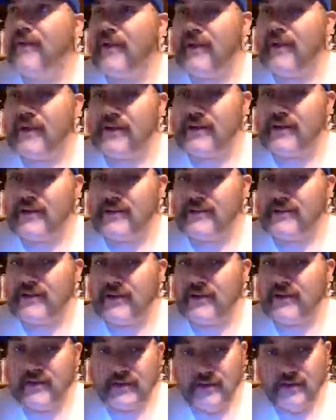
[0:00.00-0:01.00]
Because
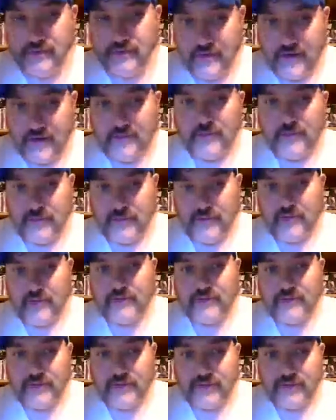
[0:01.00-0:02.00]
you'll find him on
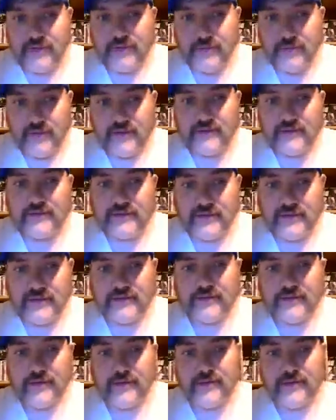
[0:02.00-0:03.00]
YouTube. Yes,
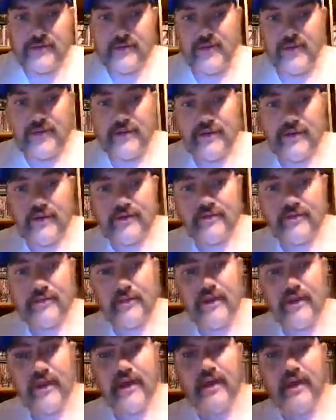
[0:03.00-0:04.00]
he's on
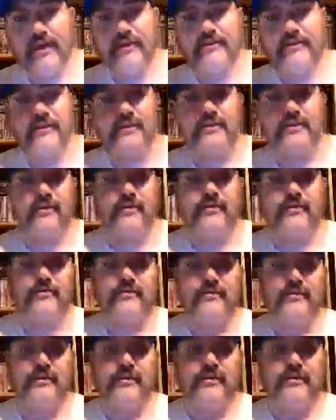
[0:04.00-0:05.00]
Ultimate Gallows is
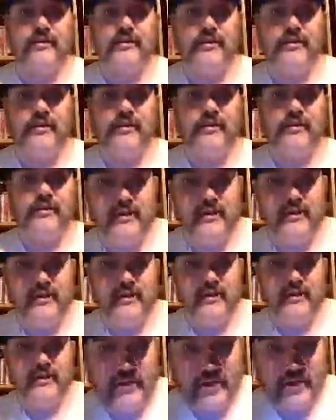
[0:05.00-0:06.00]
on
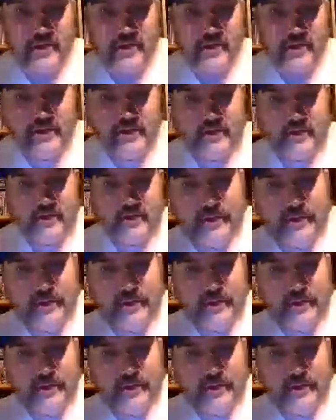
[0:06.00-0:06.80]
YouTube.